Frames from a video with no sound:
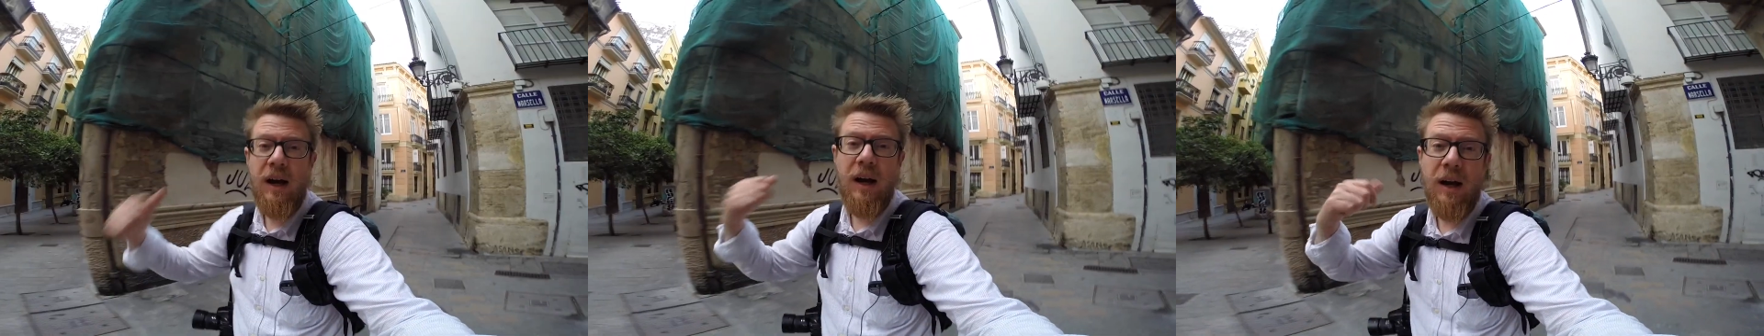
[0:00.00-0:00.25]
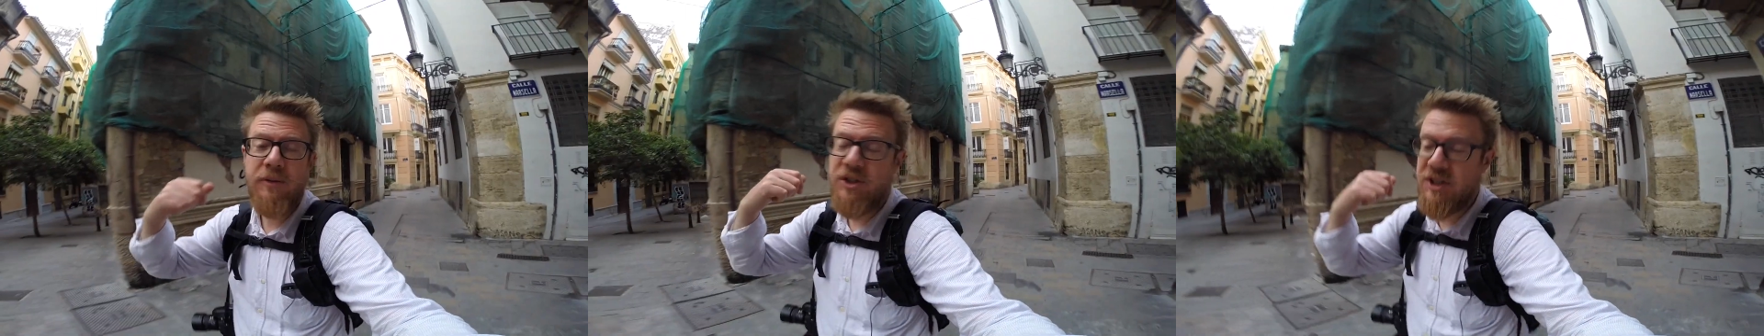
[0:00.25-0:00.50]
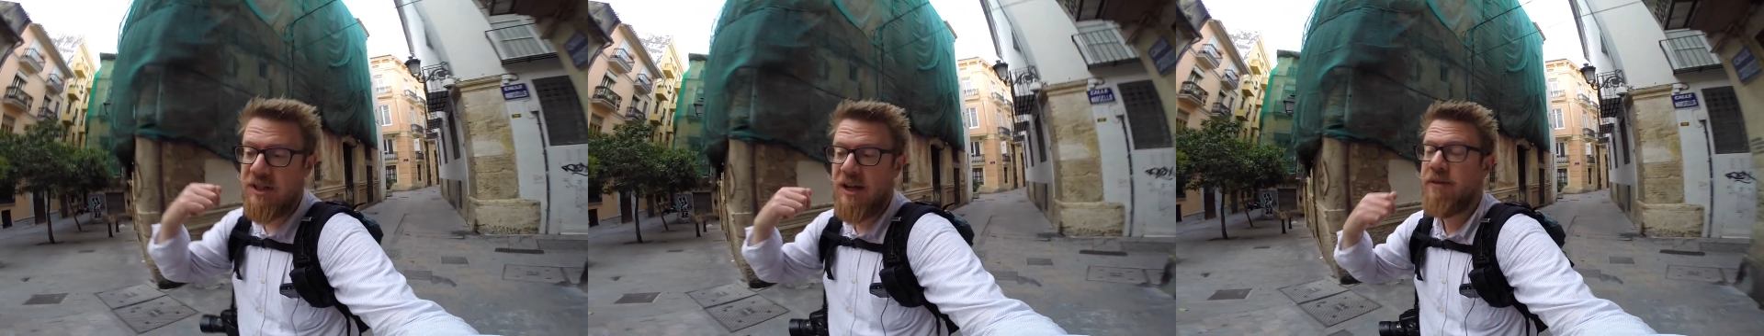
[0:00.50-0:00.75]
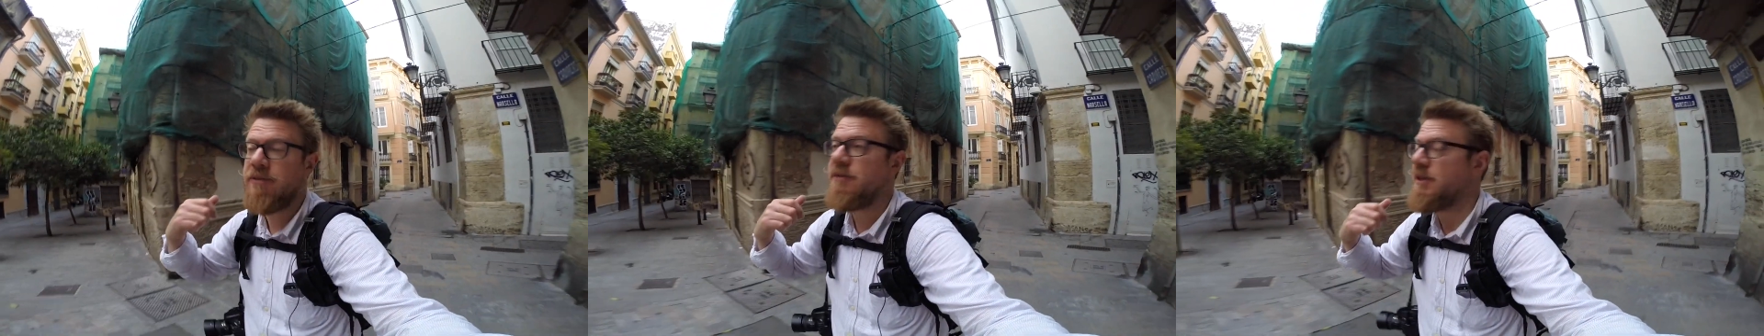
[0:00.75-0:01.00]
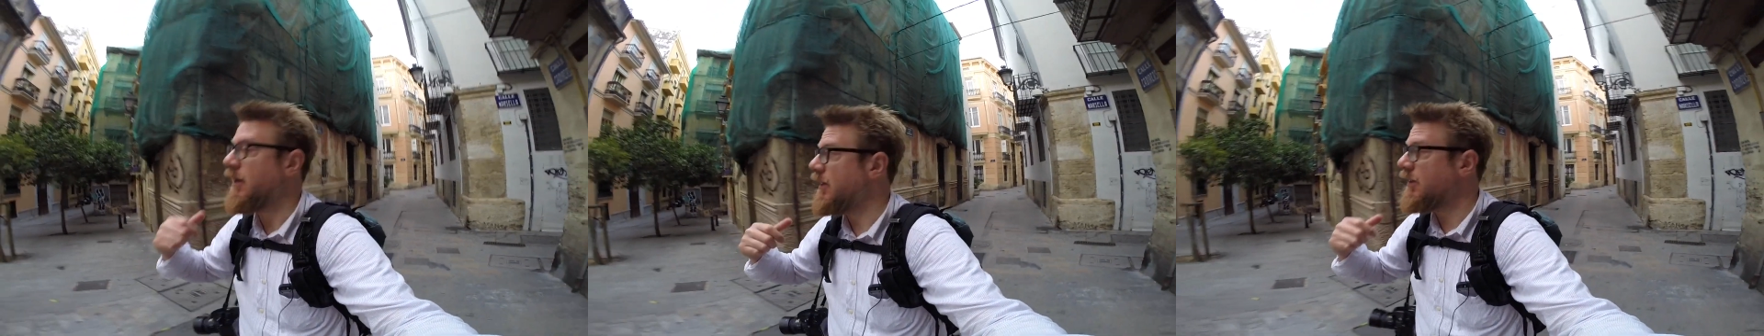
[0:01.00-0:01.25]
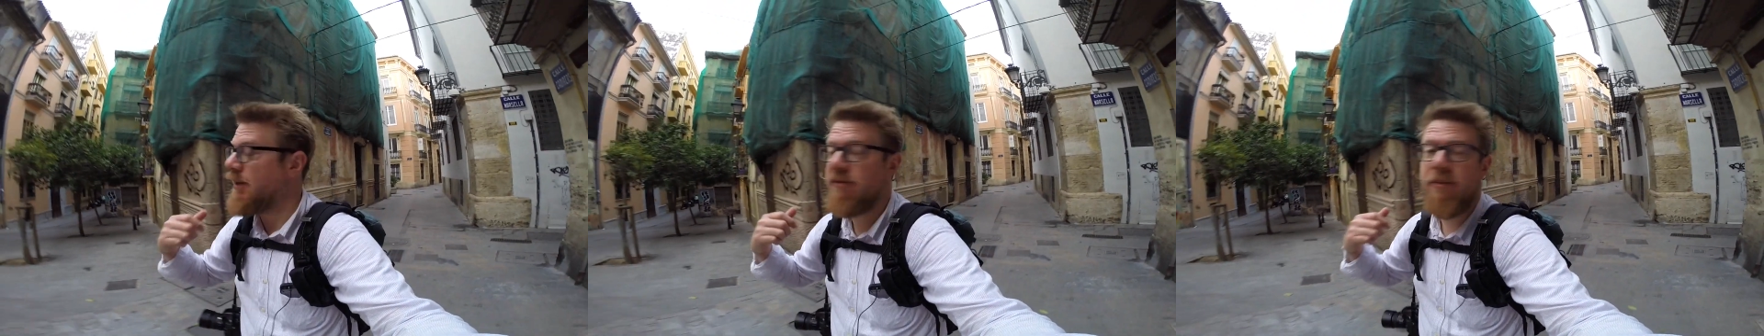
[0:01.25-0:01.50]
I've just left
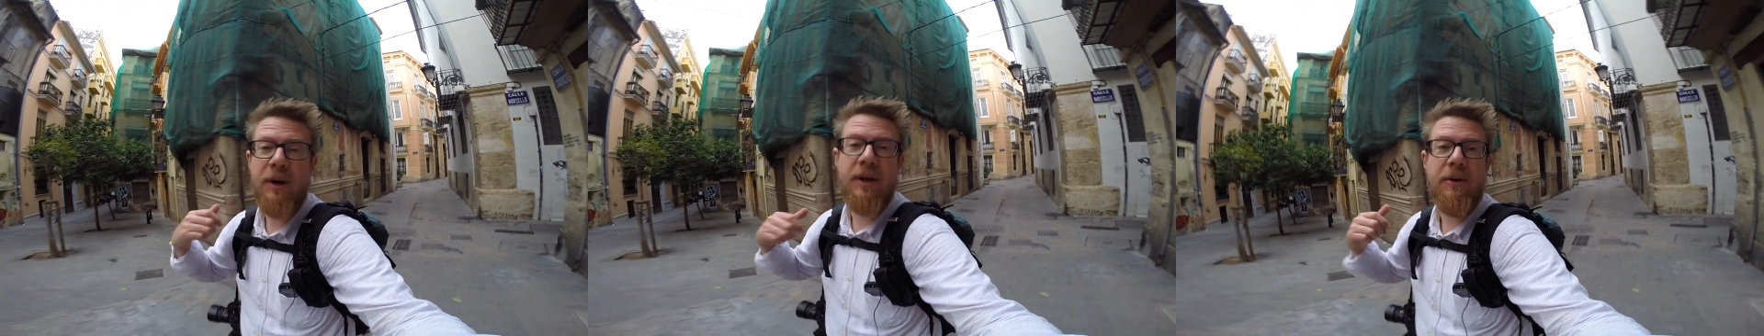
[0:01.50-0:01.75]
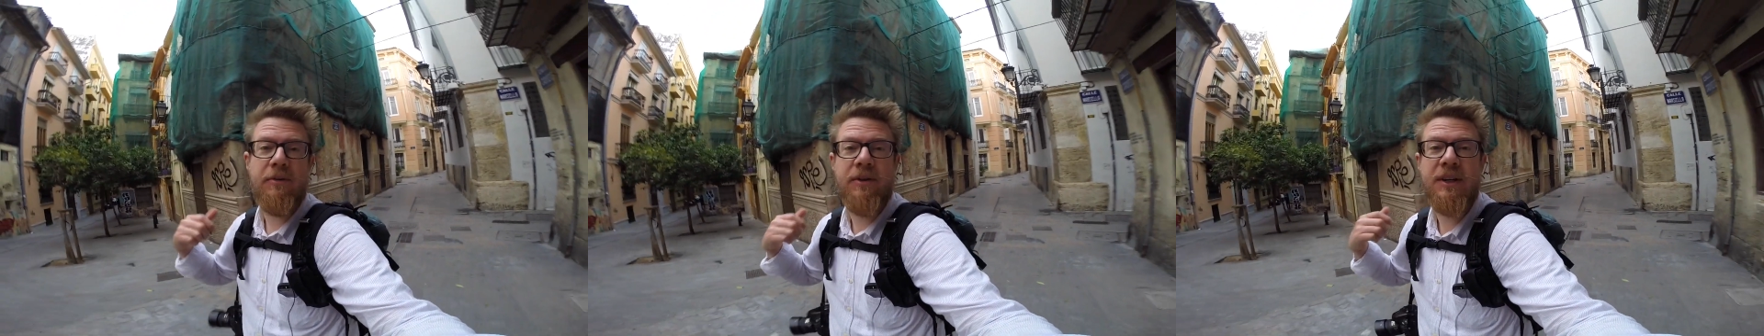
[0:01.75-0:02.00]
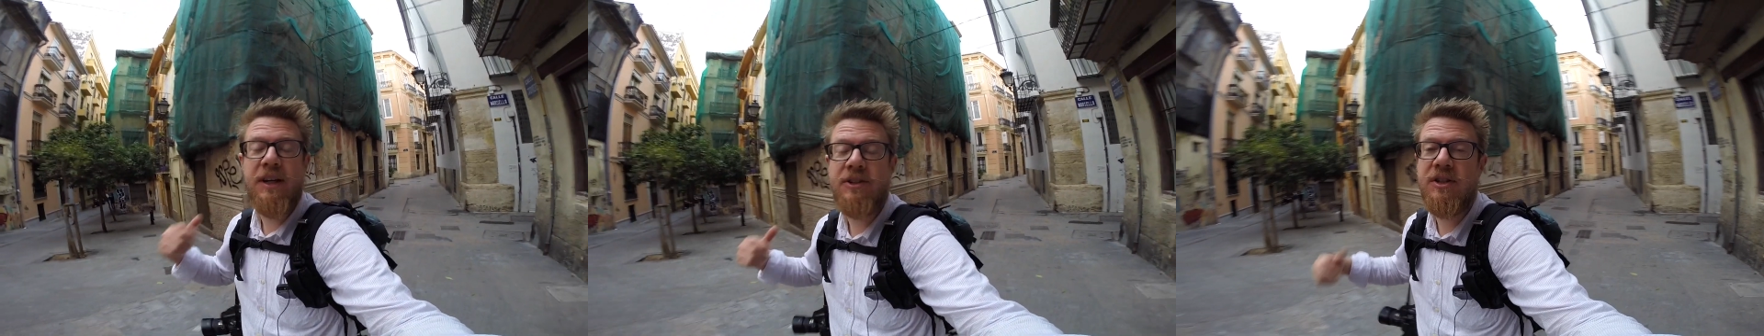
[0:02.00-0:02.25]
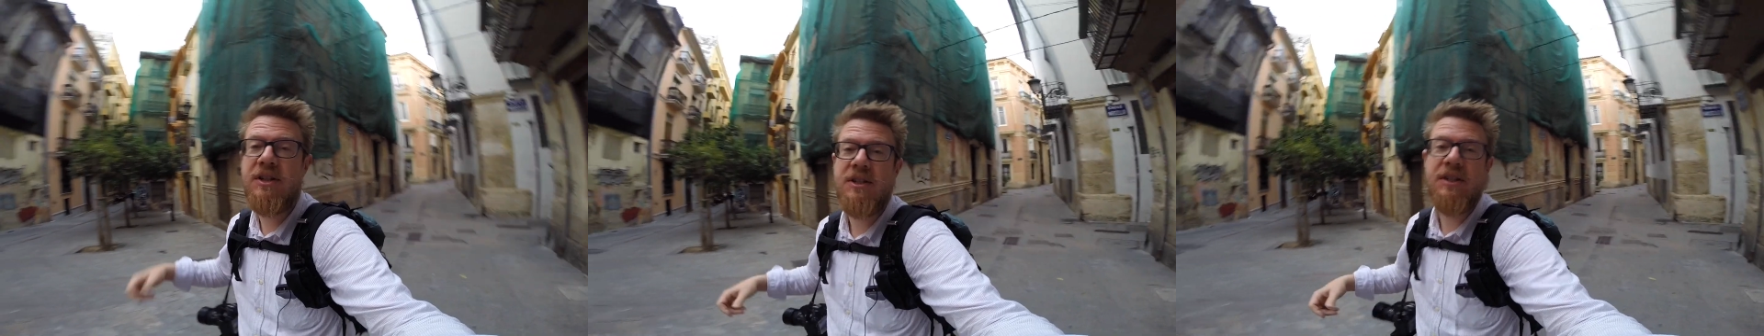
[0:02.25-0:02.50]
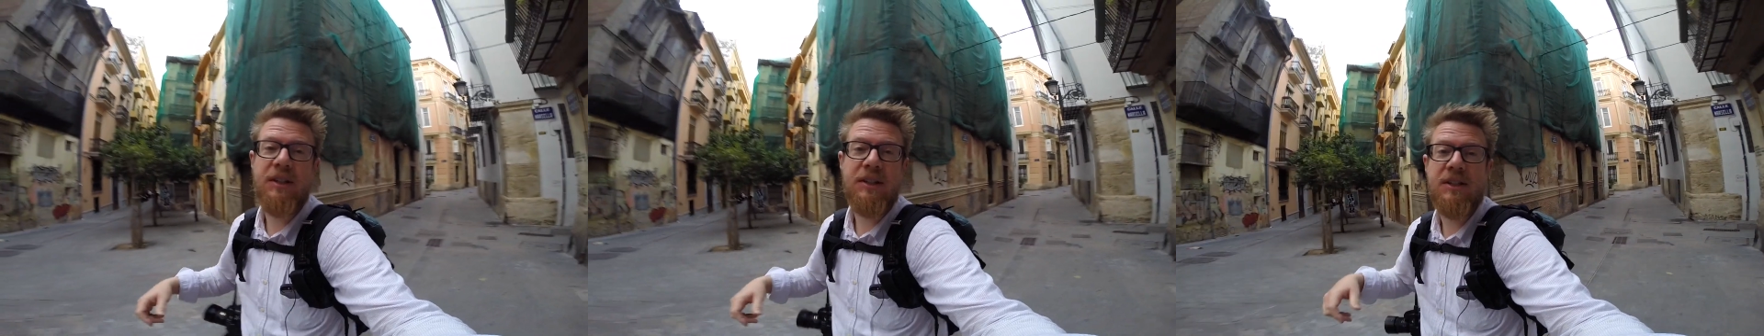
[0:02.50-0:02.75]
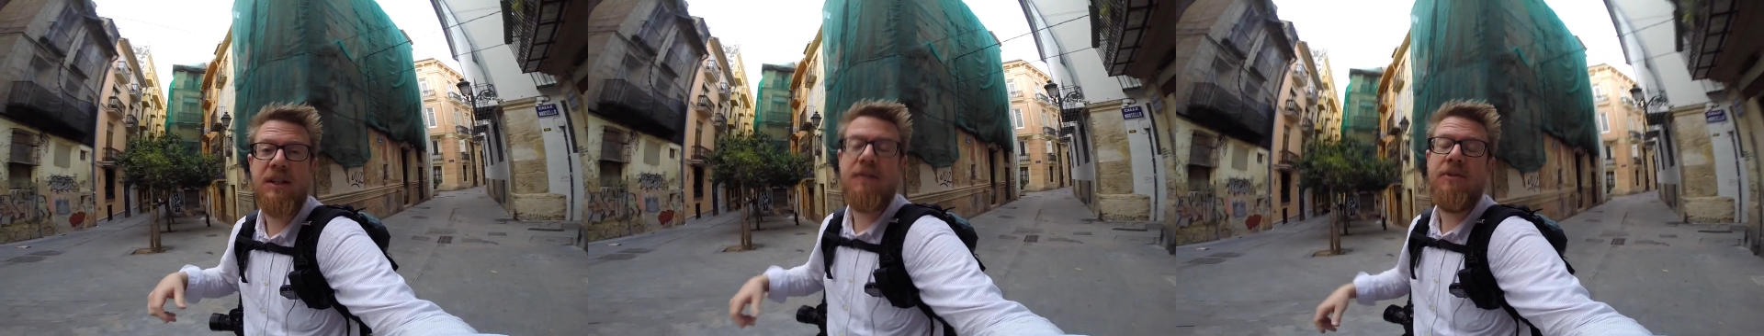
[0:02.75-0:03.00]
my girlfriend actually still
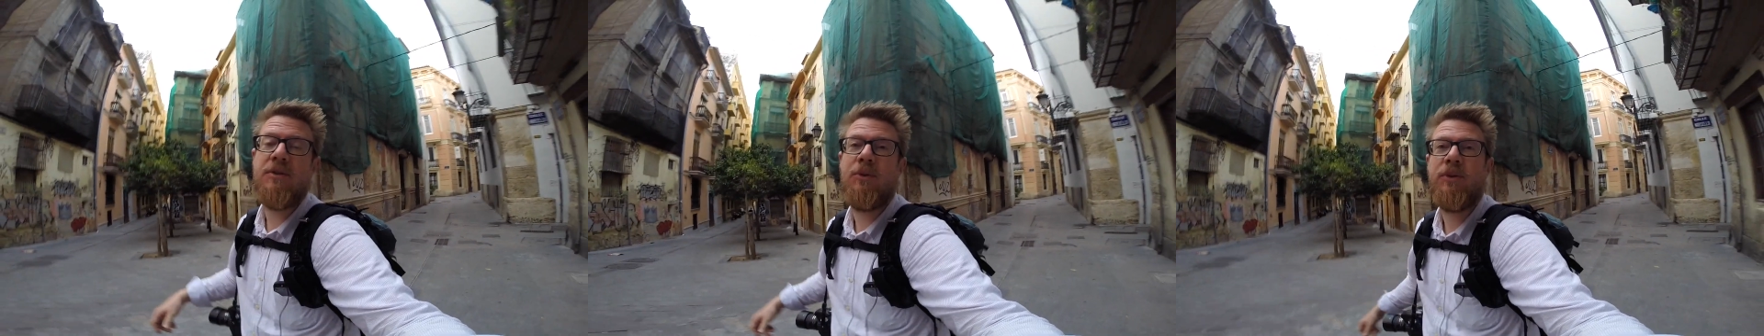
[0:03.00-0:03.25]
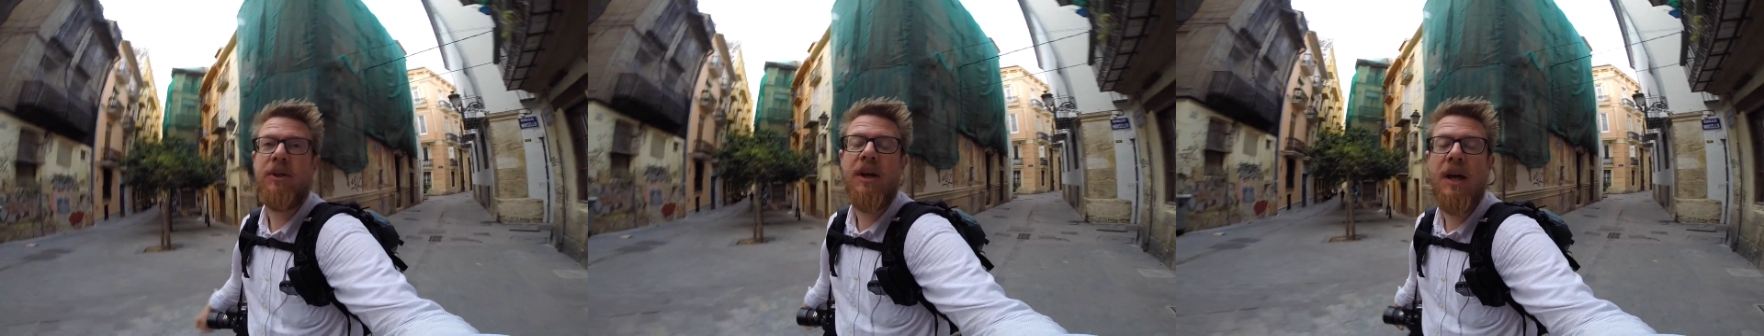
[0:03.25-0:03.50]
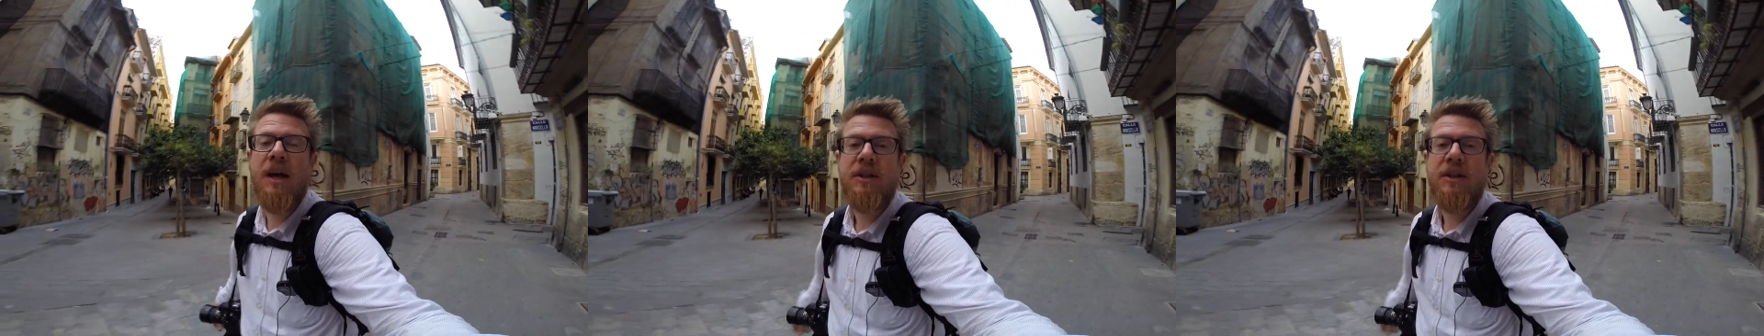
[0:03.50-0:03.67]
asleep this morning